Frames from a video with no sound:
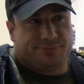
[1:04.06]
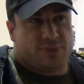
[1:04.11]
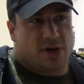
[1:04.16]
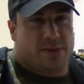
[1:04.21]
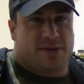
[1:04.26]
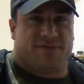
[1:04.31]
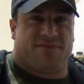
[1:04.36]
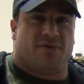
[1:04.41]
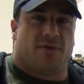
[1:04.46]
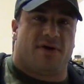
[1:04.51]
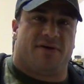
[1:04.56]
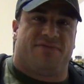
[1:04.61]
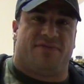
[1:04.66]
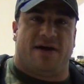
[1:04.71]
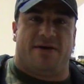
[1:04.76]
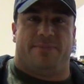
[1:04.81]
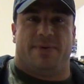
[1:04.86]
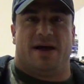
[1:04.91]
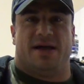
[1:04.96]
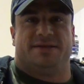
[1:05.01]
probably 4 or
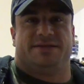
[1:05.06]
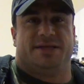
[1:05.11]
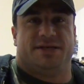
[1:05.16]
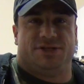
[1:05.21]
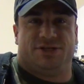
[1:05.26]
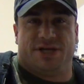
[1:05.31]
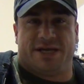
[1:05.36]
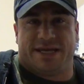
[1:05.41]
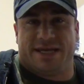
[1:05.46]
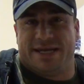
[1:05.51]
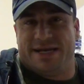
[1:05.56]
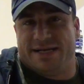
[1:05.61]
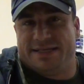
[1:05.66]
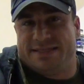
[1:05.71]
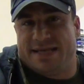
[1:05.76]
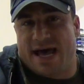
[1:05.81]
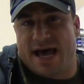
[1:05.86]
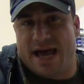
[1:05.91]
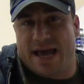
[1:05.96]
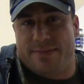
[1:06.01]
5 pounds of the chicken at a
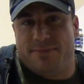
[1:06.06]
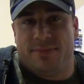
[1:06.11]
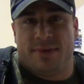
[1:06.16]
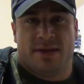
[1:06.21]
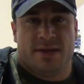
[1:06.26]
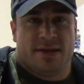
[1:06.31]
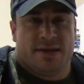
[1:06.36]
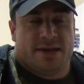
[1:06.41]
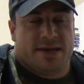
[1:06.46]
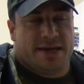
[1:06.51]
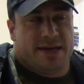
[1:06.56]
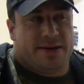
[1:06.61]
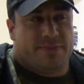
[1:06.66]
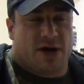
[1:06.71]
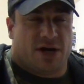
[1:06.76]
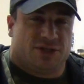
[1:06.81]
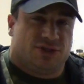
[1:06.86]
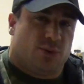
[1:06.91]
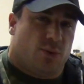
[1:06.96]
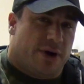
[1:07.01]
time in
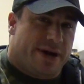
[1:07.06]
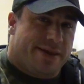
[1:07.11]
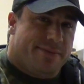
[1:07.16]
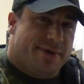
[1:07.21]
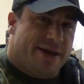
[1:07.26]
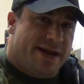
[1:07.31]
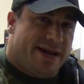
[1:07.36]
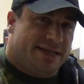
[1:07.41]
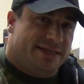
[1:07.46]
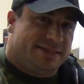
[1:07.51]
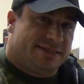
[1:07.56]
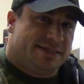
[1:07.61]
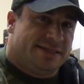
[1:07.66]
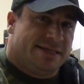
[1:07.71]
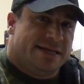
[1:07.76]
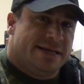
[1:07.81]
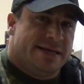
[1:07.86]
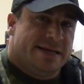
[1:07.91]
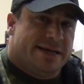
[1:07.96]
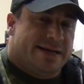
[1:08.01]
about 20
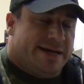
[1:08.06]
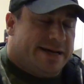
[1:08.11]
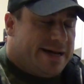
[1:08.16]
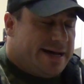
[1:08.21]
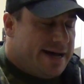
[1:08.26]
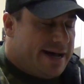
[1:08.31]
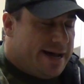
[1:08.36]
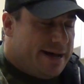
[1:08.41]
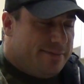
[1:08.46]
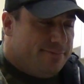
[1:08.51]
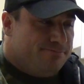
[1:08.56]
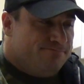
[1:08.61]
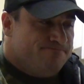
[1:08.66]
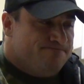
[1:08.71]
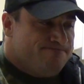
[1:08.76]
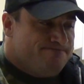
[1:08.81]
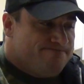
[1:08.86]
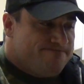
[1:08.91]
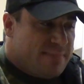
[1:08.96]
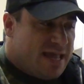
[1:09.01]
minutes, and
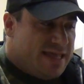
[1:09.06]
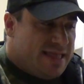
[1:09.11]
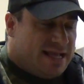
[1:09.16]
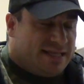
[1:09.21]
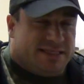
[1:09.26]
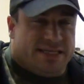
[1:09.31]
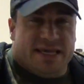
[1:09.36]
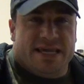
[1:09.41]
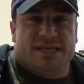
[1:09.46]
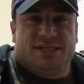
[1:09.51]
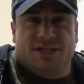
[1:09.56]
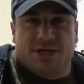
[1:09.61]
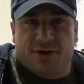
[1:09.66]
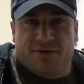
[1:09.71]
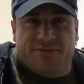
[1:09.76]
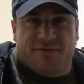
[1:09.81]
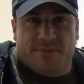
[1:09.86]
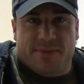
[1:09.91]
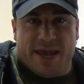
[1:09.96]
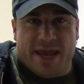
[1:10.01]
that's easier
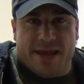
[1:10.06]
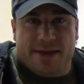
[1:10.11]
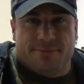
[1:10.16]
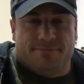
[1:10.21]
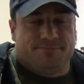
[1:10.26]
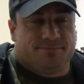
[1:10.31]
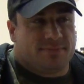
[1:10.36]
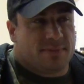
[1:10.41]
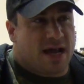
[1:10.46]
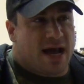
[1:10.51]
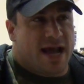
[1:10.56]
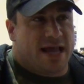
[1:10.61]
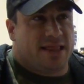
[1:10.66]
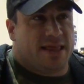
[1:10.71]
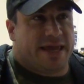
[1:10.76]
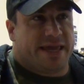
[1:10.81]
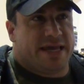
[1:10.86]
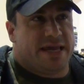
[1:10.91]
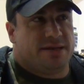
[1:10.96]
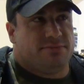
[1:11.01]
for me. I
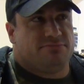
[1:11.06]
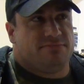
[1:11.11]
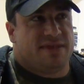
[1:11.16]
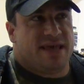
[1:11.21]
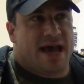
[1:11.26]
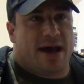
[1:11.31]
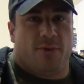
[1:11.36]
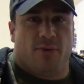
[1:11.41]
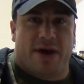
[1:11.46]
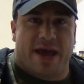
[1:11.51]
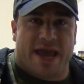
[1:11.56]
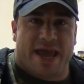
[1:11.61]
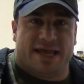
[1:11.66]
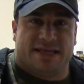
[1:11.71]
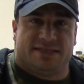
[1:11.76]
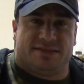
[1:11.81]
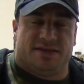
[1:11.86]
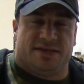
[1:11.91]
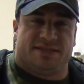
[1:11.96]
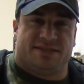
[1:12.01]
like it that way.
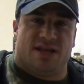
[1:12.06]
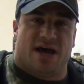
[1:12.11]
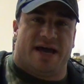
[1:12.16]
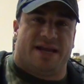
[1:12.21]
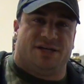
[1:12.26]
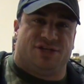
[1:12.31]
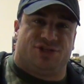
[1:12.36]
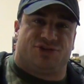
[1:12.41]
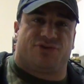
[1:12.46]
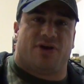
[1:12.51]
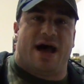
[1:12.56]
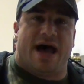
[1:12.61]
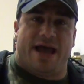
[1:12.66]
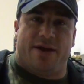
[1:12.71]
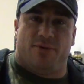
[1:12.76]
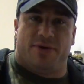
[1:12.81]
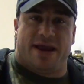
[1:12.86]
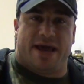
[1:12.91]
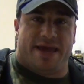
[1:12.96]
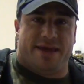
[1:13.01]
It's not as
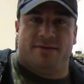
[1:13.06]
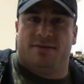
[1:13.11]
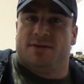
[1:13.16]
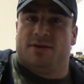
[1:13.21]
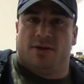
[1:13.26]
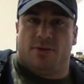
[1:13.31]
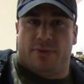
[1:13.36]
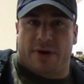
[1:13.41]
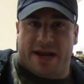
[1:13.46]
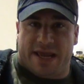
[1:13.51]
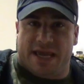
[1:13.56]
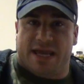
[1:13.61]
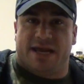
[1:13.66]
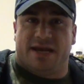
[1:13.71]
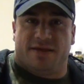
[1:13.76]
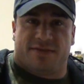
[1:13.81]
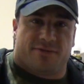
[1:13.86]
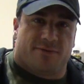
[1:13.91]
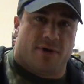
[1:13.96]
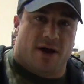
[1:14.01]
dry when I eat
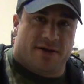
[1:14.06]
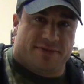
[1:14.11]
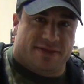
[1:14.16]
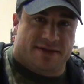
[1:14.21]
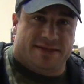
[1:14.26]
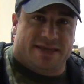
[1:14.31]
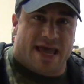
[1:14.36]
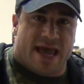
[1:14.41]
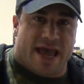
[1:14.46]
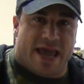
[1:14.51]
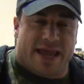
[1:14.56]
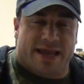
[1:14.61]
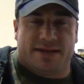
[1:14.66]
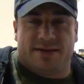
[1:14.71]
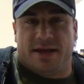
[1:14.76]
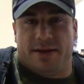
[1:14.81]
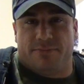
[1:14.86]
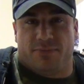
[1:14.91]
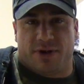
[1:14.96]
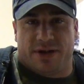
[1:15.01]
it throughout the day
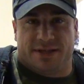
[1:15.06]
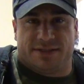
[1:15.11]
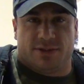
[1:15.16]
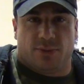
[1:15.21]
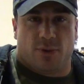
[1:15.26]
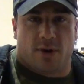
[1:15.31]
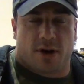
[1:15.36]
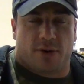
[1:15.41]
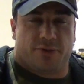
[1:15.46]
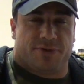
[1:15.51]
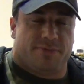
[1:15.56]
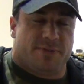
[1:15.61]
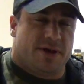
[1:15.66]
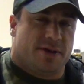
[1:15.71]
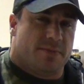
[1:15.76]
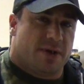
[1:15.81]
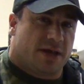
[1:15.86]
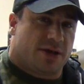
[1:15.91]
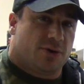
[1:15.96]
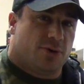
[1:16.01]
and bring it to work with me
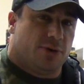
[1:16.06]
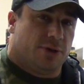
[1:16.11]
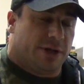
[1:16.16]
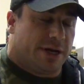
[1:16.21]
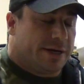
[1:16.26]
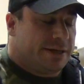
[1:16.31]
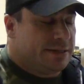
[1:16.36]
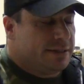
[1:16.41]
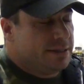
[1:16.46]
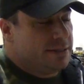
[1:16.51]
in my cooler.